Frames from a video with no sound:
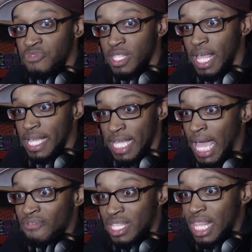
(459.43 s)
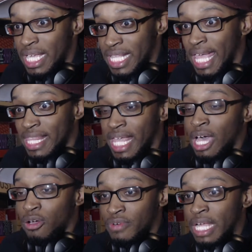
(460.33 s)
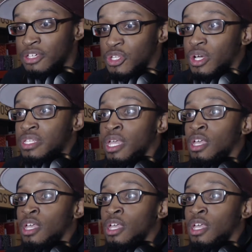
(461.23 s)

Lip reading: like having like that loud rattle noise.